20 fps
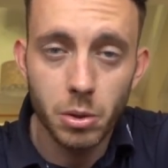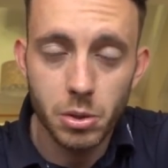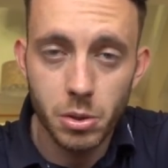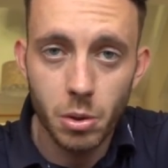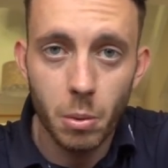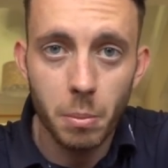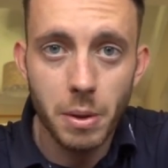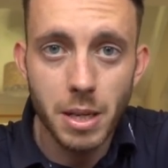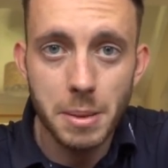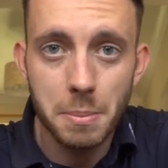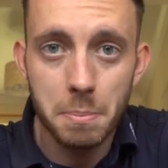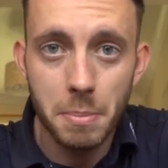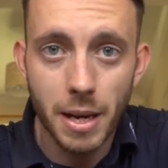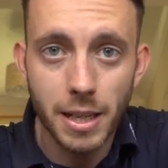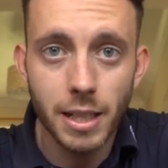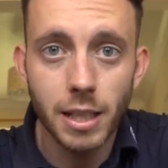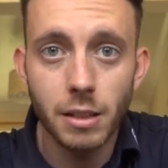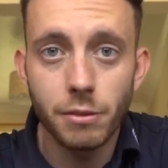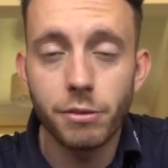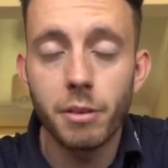It's not me
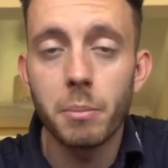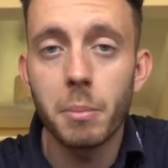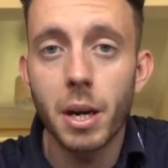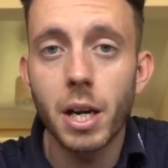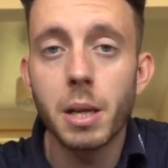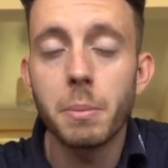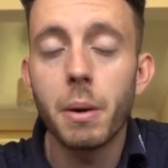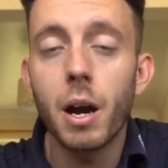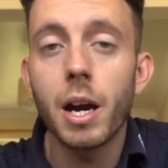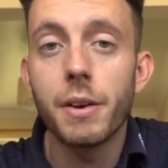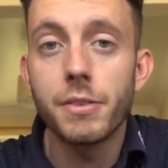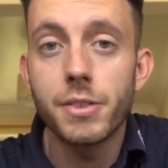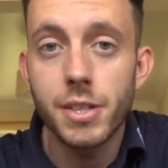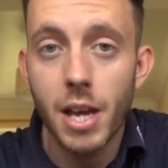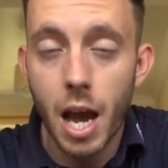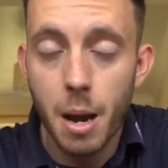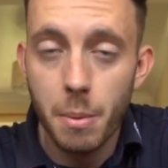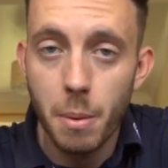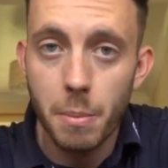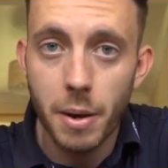begging for money, but I've
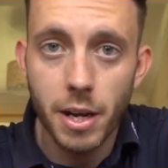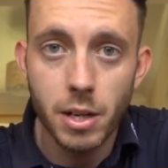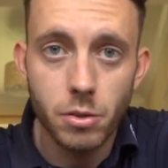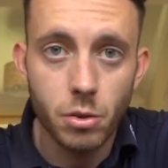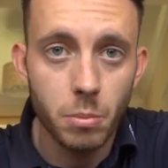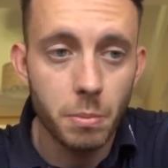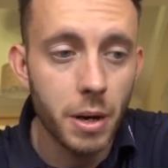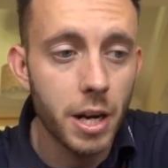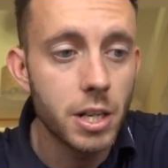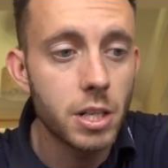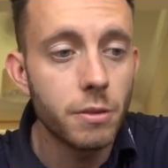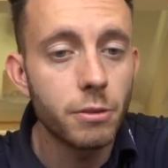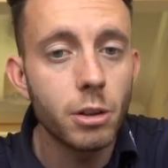set up a Patreon page.